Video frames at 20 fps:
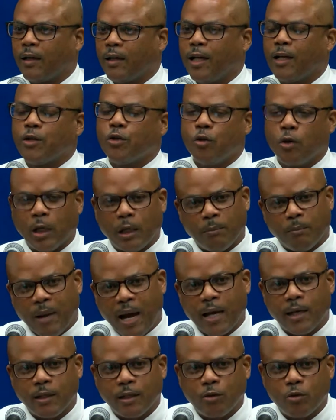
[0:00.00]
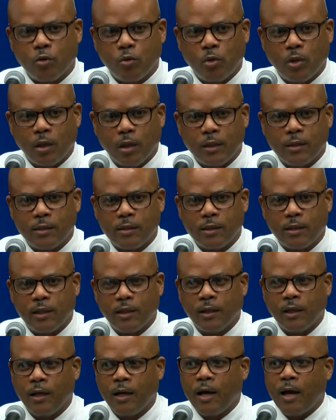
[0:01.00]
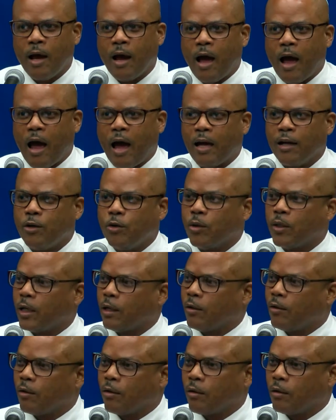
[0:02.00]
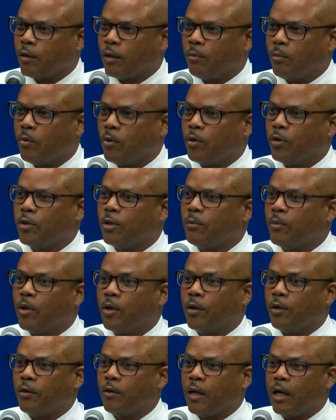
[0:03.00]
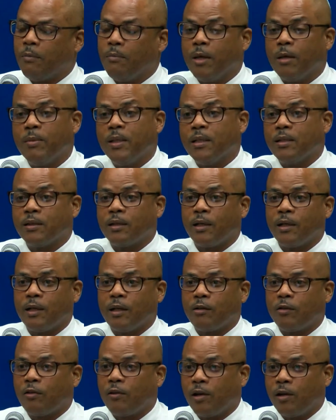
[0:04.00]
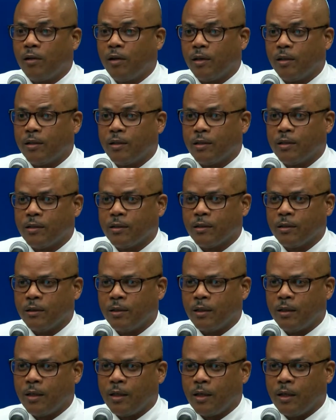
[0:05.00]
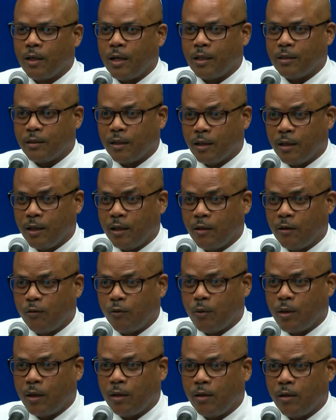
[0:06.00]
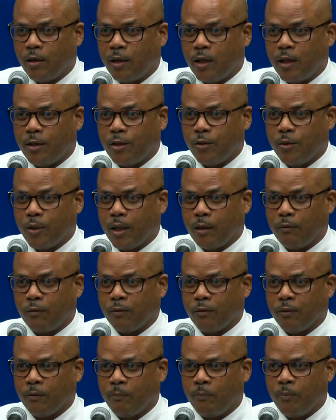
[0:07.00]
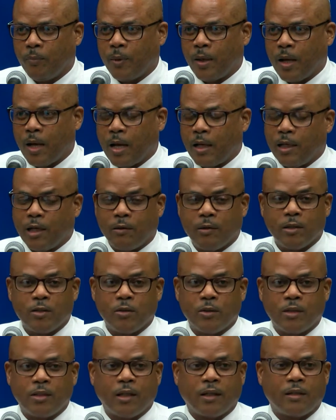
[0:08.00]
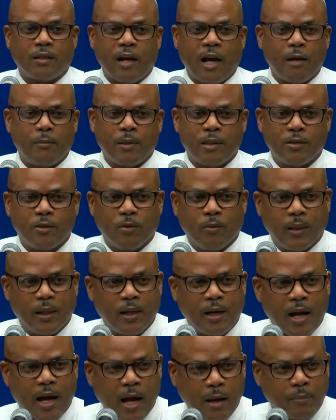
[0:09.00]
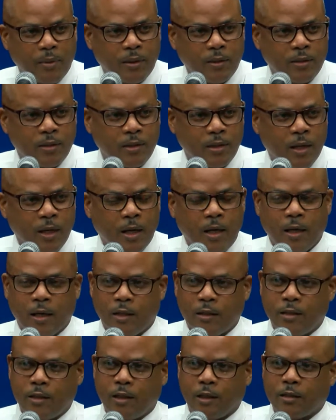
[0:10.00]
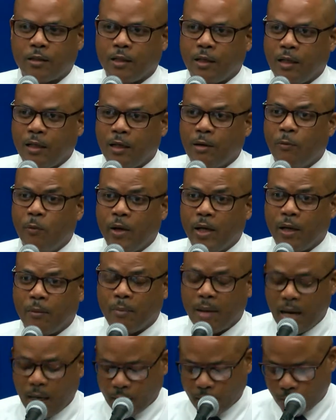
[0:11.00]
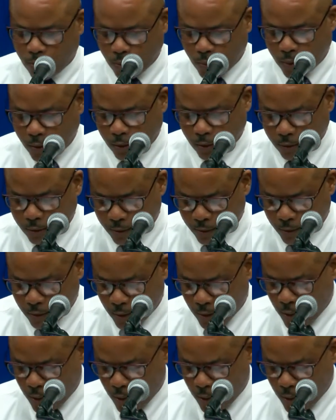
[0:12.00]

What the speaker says: that you can buy it at $2 today, and you can look on the board tomorrow and maybe it's selling at $3. That's a gain of $1 that you have. And there is no set time as to when that happens. It's just the way the market works.